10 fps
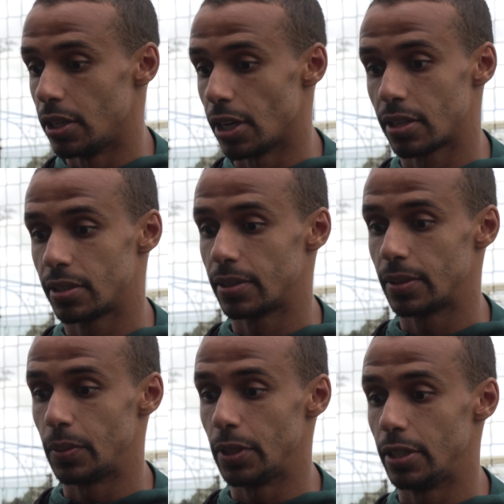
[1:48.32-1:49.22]
yeah,
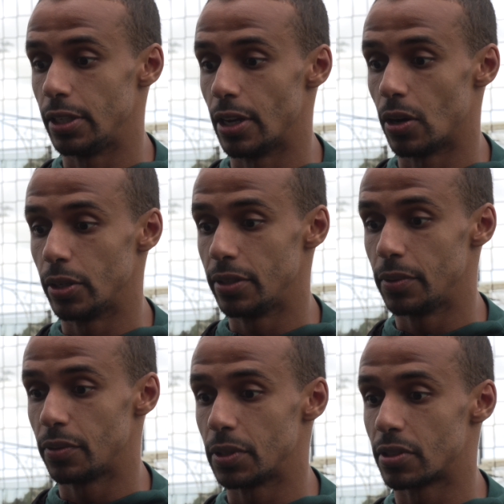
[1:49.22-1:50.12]
we know
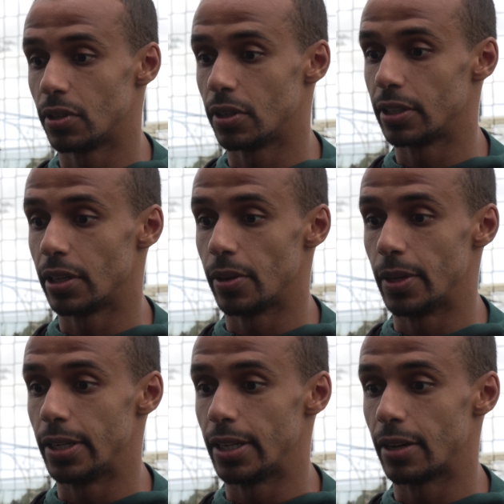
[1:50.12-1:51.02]
even if we score,
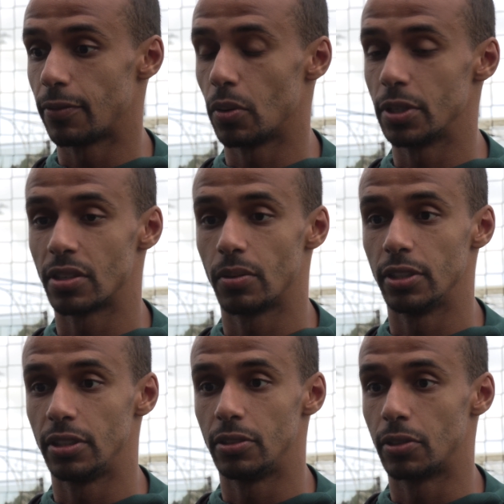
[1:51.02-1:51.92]
they have always the
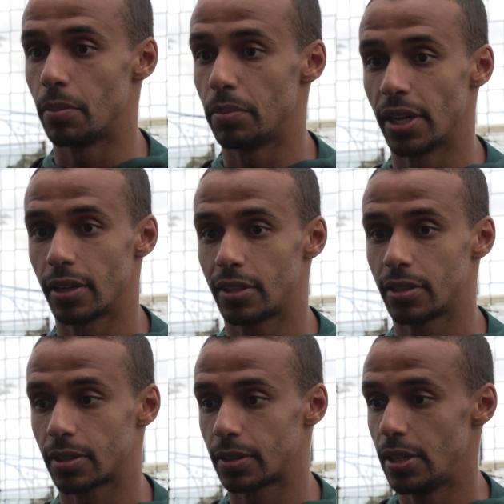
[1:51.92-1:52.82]
quality to come back.
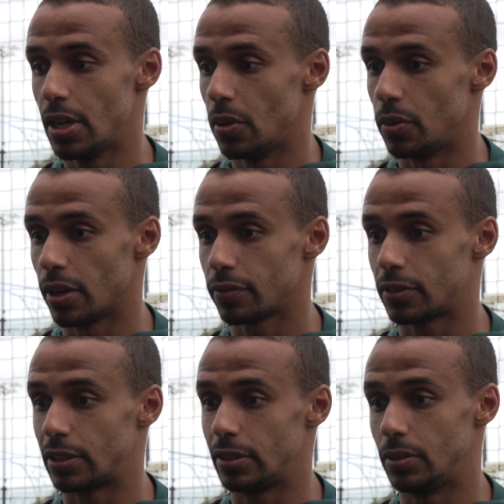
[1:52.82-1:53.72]
We
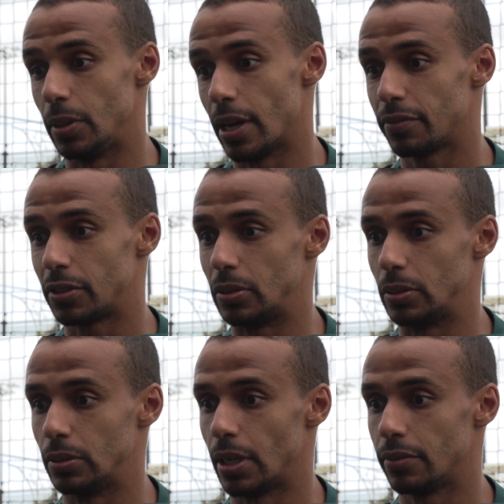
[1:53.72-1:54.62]
have
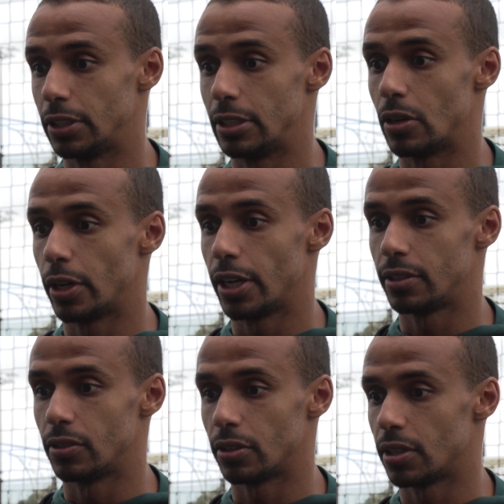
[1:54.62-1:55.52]
to have it in our
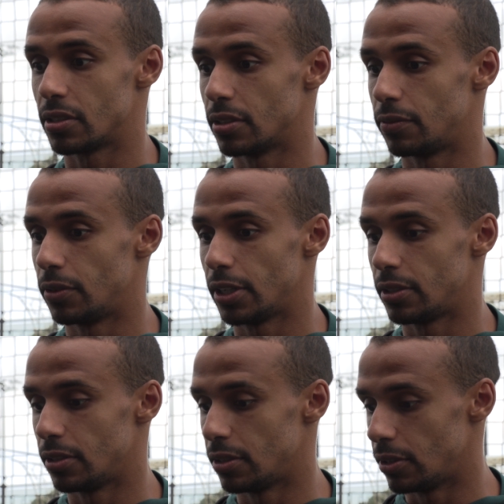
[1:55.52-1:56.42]
head, not as a
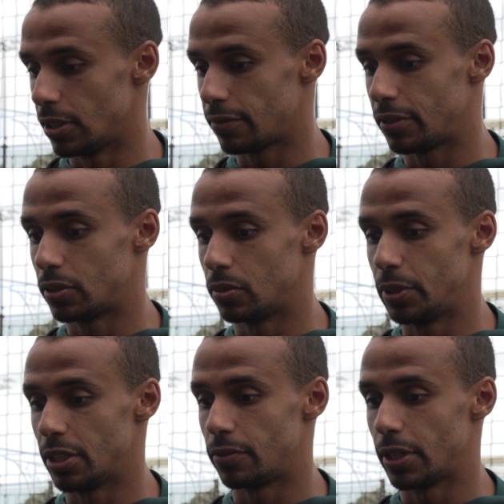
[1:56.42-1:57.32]
threat and nothing to
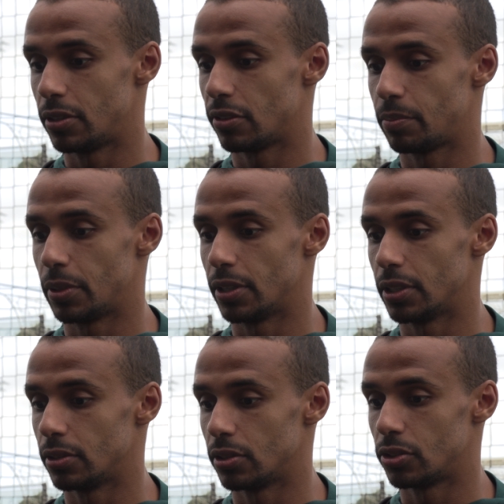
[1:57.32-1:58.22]
be afraid of,
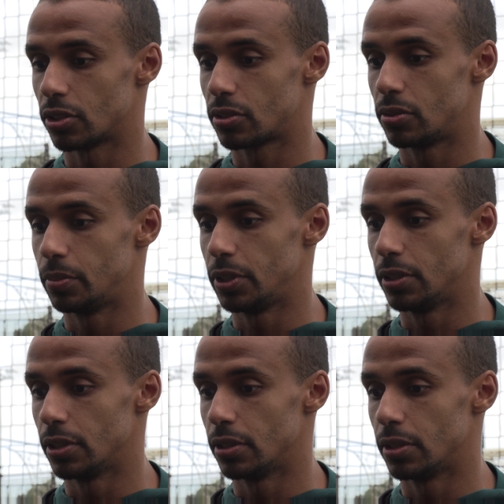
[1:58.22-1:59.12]
but just to
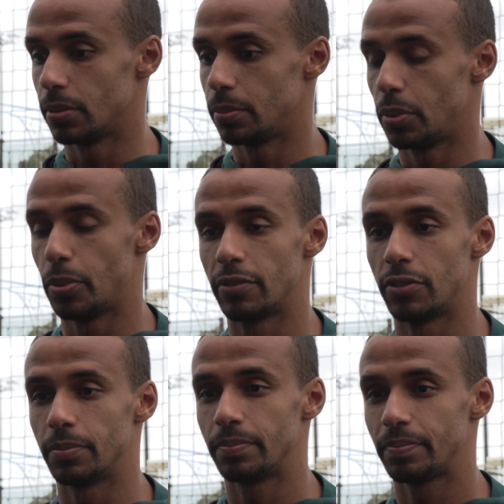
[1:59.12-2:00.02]
be prepared
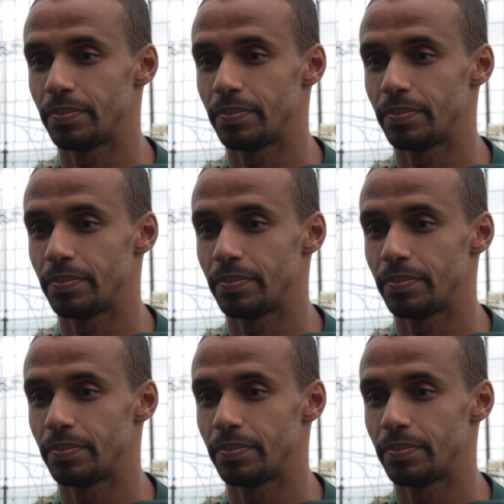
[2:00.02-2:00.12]
for.